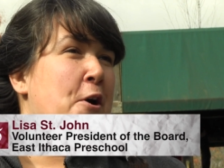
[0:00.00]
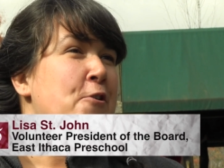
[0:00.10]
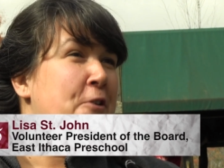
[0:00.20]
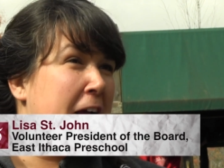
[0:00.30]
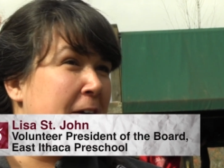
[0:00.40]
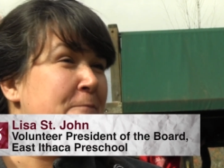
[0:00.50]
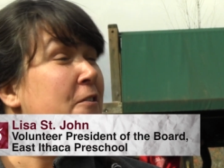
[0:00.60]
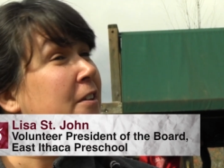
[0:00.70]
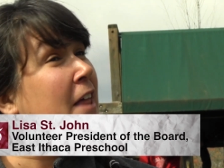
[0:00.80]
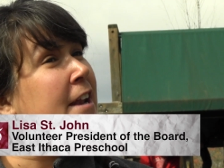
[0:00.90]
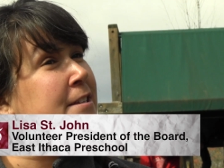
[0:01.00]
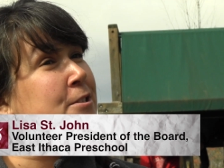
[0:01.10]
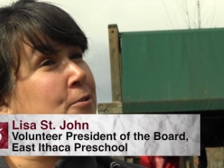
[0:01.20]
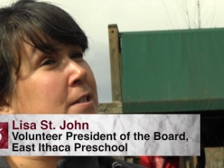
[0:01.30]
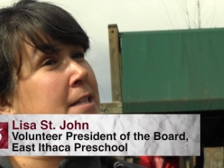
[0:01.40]
program for a lot of
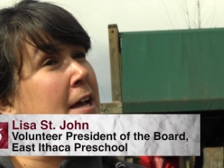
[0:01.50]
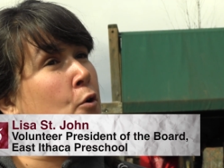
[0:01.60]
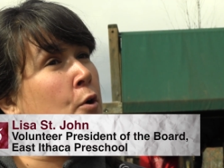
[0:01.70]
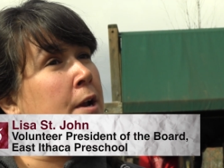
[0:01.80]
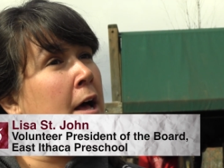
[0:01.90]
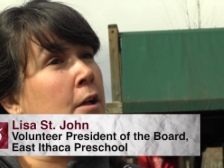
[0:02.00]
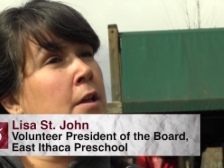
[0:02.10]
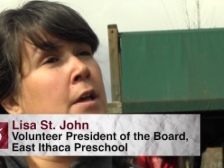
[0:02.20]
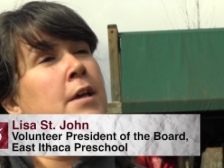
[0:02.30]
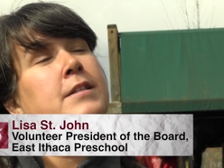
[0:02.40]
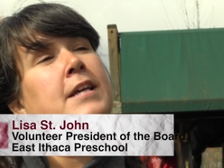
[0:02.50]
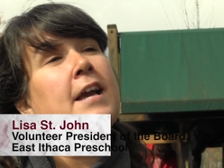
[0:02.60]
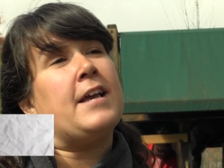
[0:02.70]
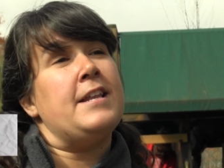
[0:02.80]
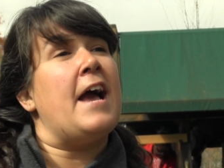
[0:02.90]
students at Cornell to
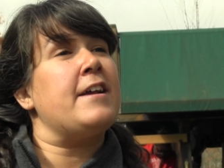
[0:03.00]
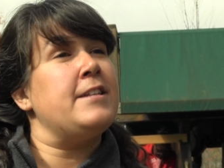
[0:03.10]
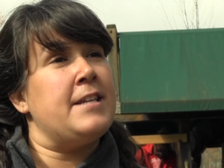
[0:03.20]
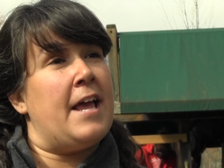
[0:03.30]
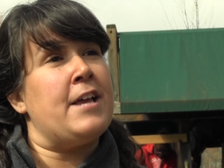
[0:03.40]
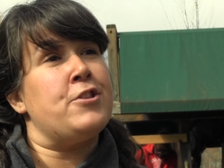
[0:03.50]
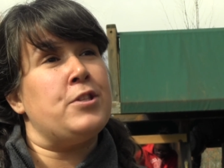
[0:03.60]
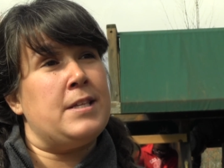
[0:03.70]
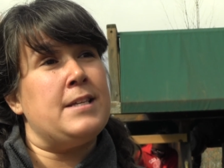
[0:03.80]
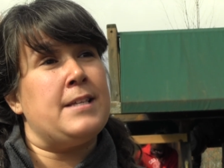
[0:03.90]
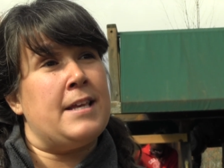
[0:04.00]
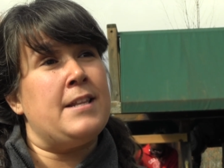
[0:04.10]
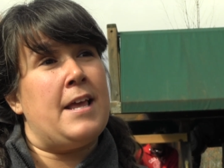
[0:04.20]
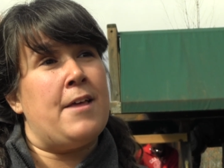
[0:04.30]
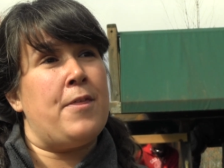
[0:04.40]
get connected to agencies
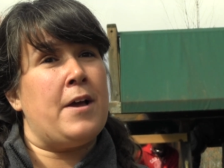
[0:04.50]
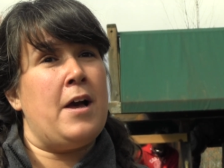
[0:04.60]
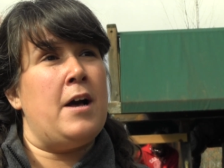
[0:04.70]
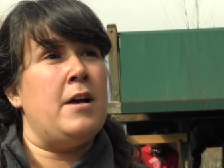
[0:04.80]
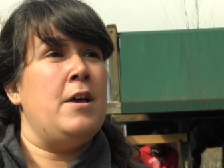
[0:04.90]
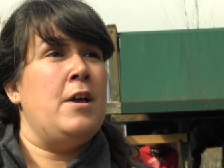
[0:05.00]
in Ithaca.